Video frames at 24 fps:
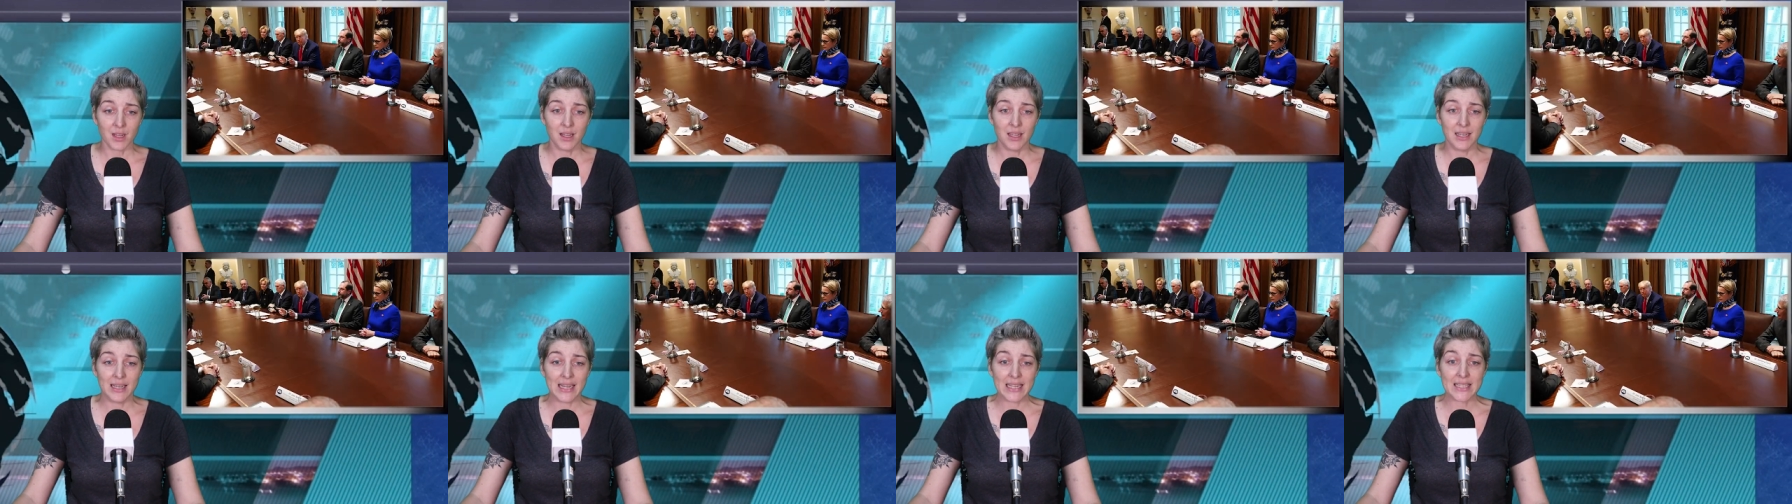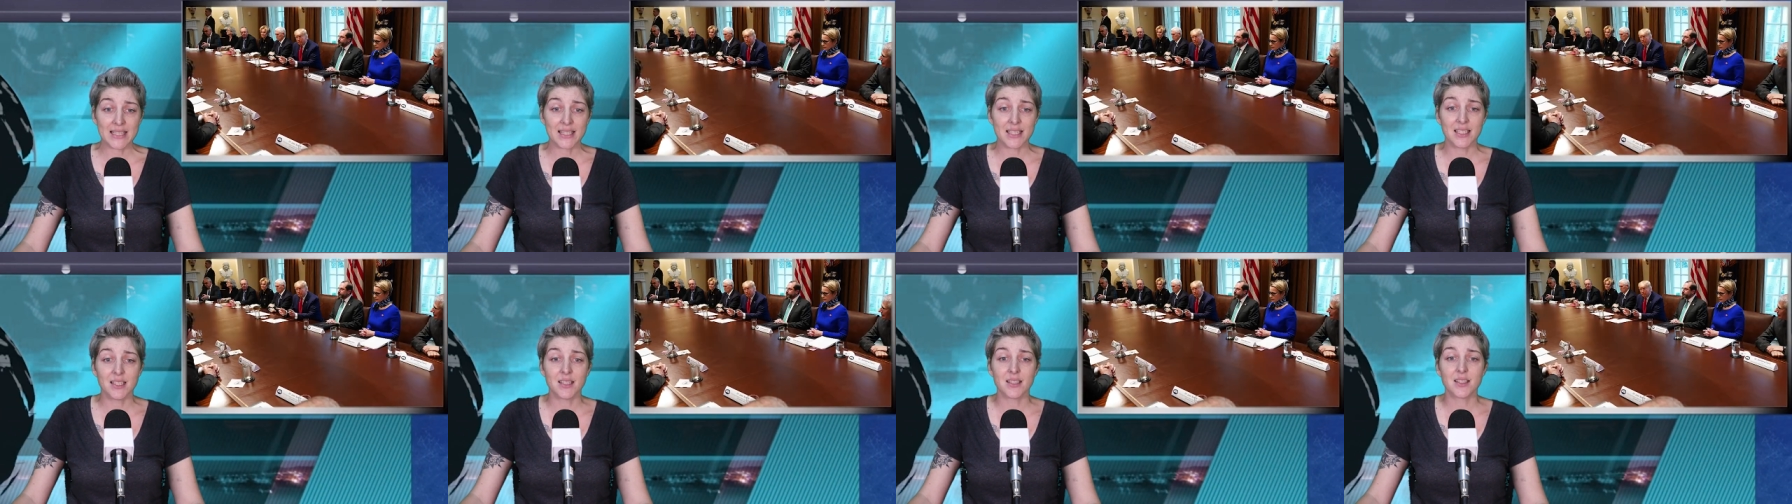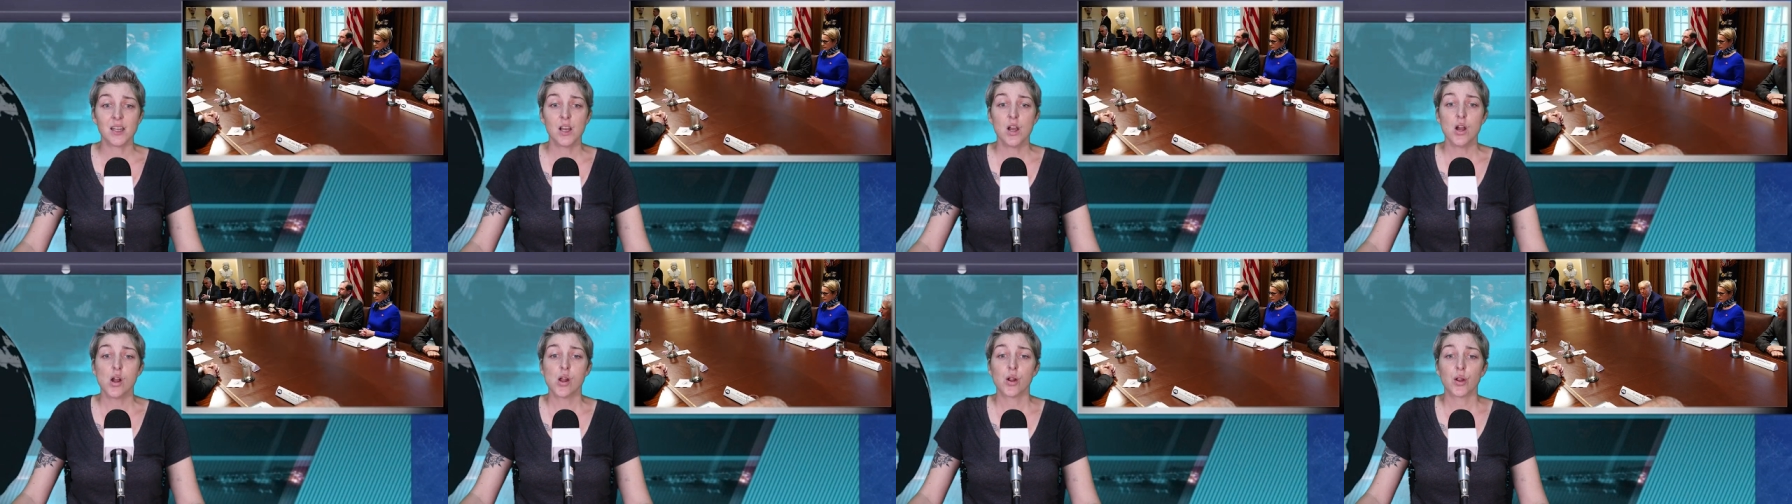
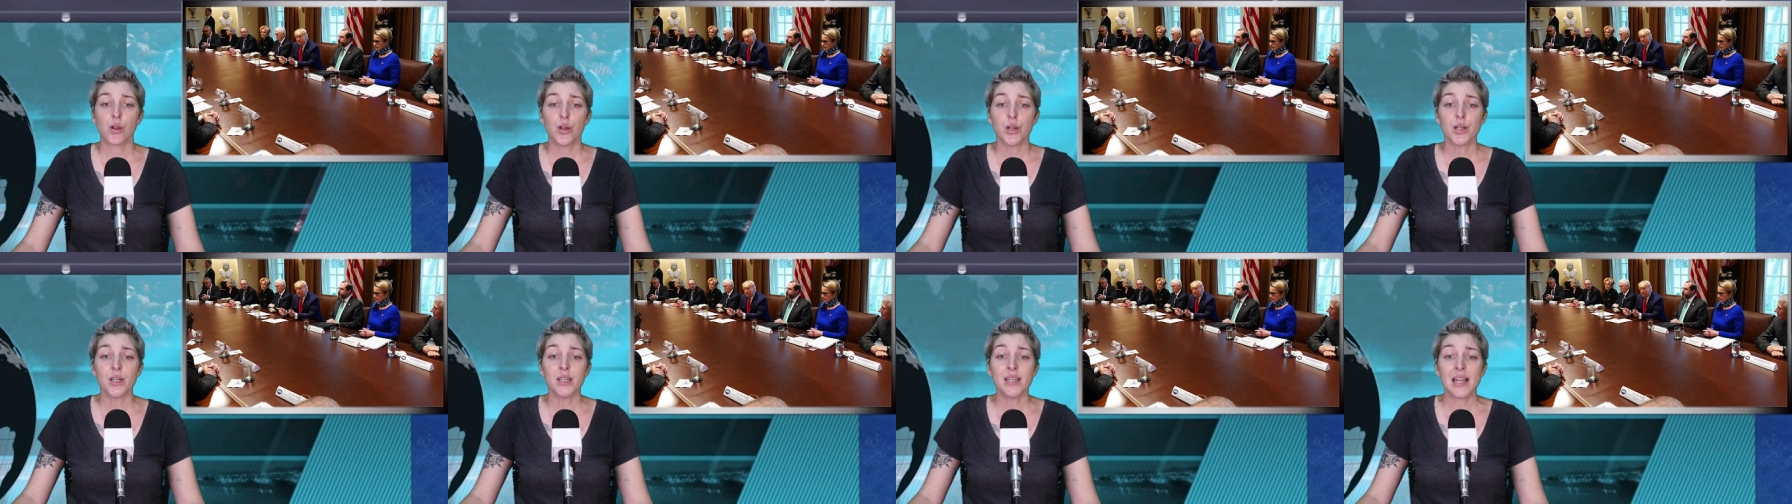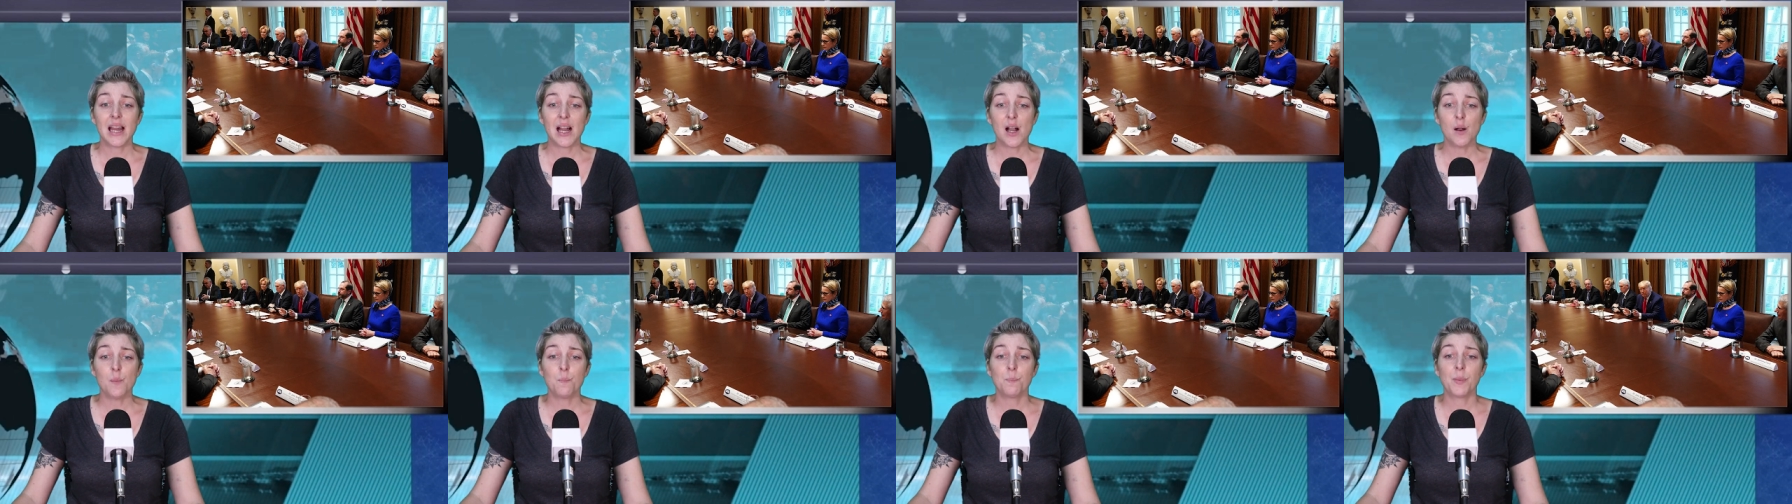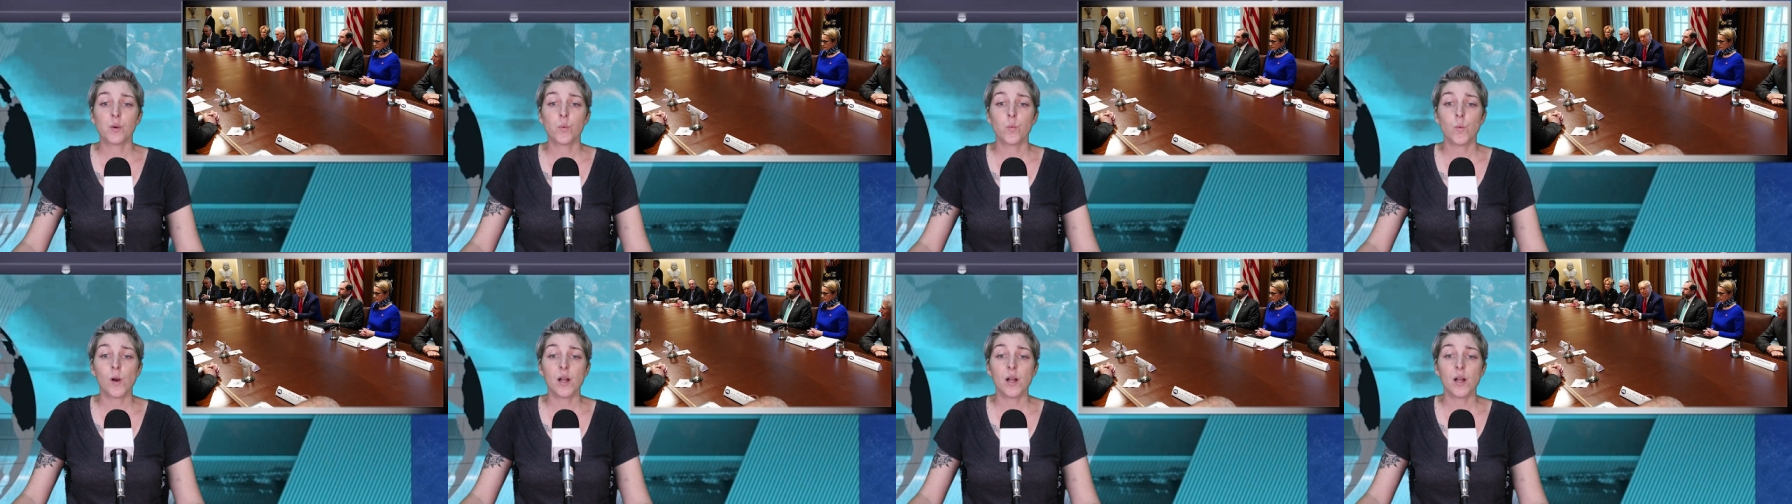netizens couldn't help but